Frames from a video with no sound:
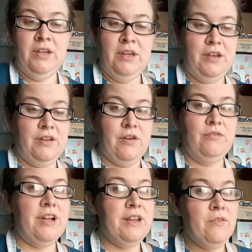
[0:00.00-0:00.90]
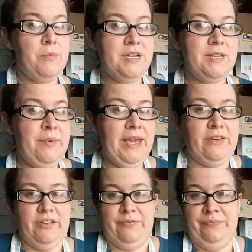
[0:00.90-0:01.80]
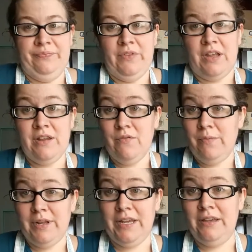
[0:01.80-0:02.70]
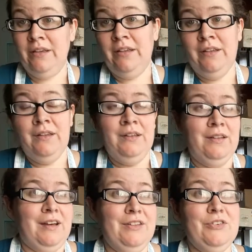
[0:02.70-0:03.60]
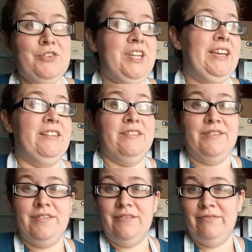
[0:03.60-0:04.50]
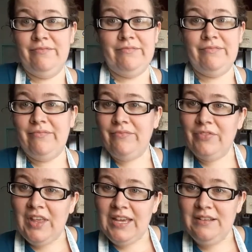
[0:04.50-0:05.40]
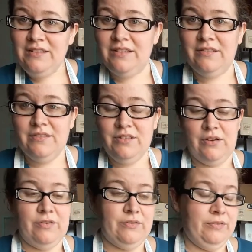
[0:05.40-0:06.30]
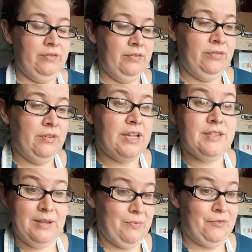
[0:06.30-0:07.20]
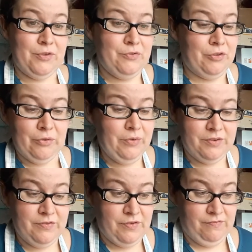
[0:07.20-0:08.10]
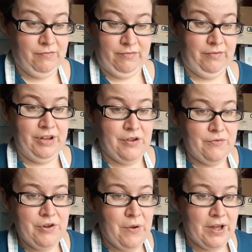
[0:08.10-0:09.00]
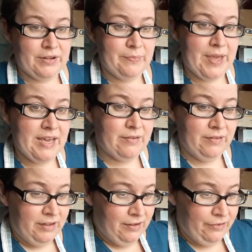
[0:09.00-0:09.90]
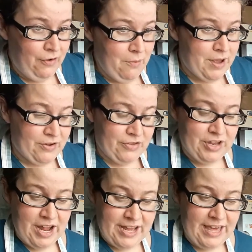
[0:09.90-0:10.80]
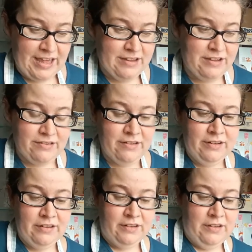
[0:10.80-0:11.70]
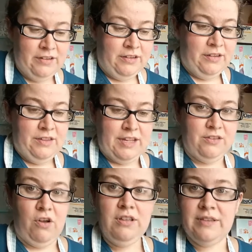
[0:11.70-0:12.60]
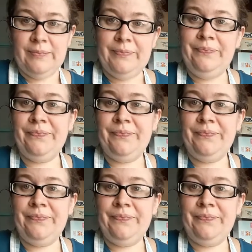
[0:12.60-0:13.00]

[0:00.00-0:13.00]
you know, not everybody's a baker. Not everybody understands things, and so, and some of you do, and you know how to bake far better than I can, and that's awesome.